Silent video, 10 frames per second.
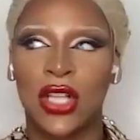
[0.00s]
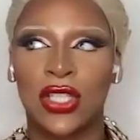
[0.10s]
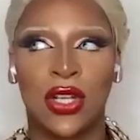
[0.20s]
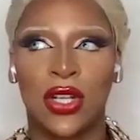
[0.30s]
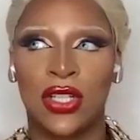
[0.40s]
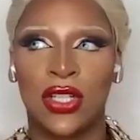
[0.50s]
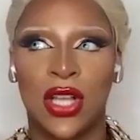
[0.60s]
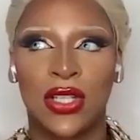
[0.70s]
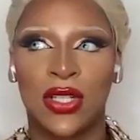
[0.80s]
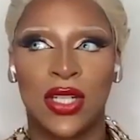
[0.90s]
She also does
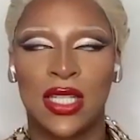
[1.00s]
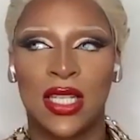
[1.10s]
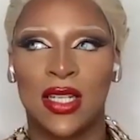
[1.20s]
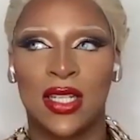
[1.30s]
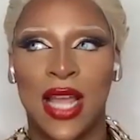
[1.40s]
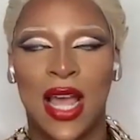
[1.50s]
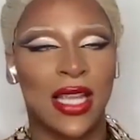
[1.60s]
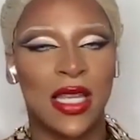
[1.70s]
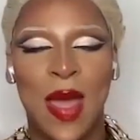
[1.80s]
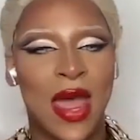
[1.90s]

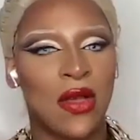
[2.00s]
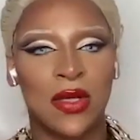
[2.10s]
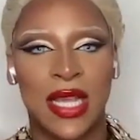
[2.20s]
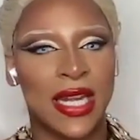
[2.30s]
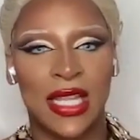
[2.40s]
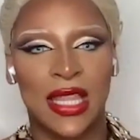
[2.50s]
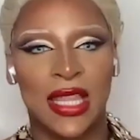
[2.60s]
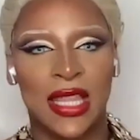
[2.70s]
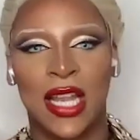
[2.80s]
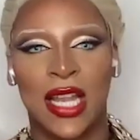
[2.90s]
emails,
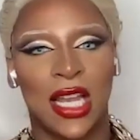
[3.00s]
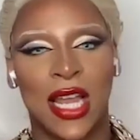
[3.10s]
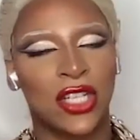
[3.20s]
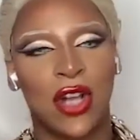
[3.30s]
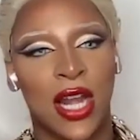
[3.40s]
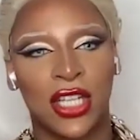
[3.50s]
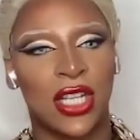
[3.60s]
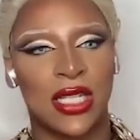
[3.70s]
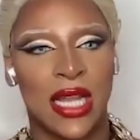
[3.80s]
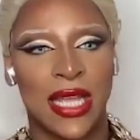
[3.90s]
anything like
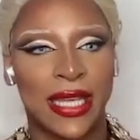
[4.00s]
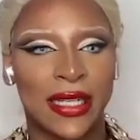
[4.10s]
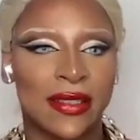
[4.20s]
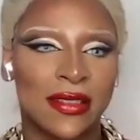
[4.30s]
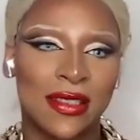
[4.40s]
electronic, she doesn't like it.